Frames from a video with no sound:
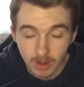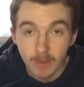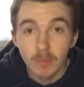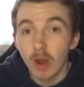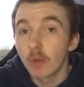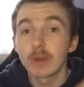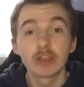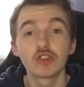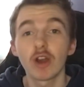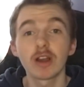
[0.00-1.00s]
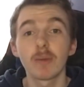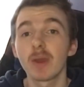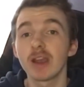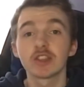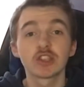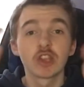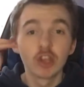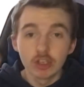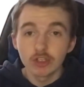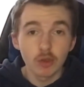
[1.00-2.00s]
but we could try our best.
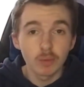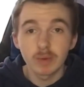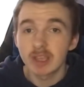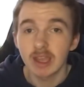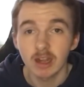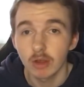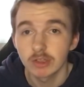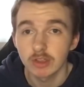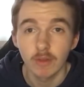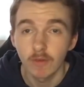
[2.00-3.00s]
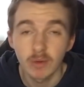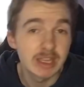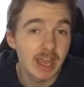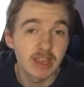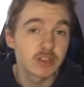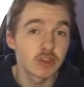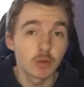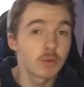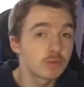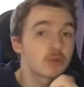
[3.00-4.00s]
So we're getting close to 40k. So
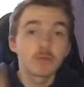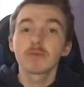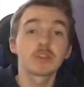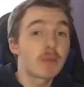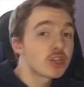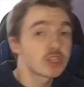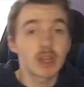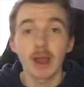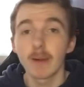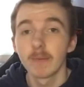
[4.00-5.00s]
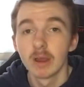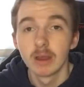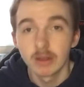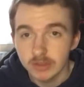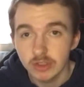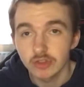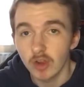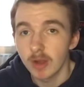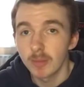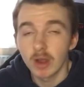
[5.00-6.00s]
smash that
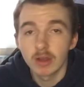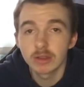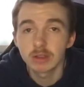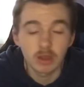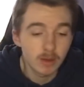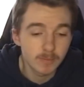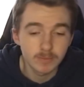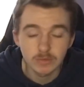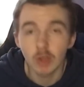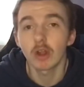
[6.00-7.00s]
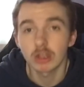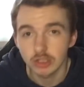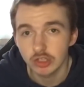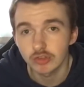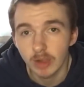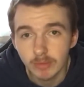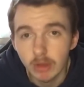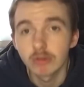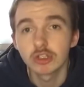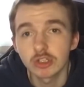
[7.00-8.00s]
subscribe button. Um, don't unsubscribe though.
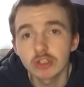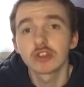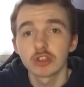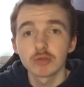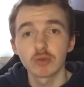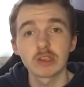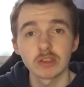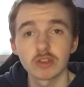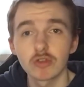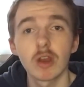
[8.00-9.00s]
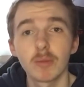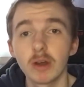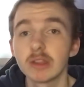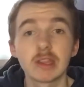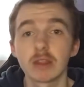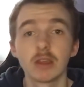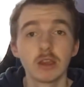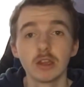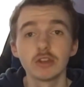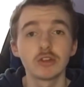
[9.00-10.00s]
Just just press the subscribe button. Then
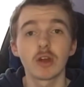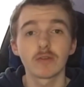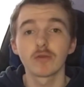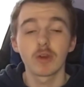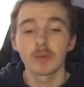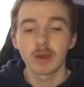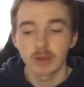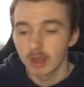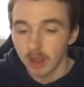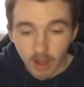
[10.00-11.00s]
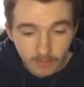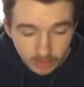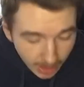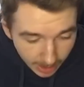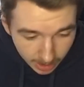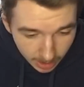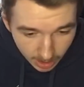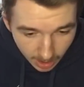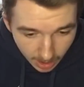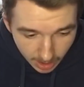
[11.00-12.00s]
you don't have to worry about it. After that
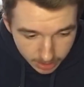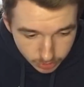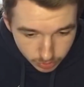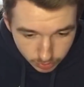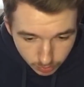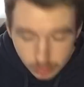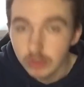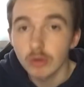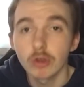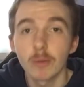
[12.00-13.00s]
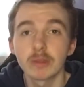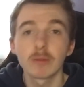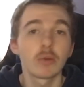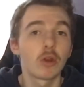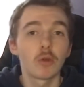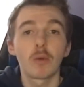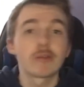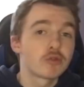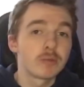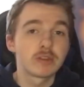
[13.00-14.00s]
and also comment down below what else
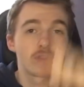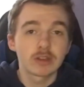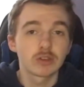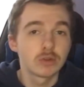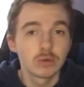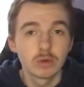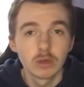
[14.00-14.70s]
you want me to react to.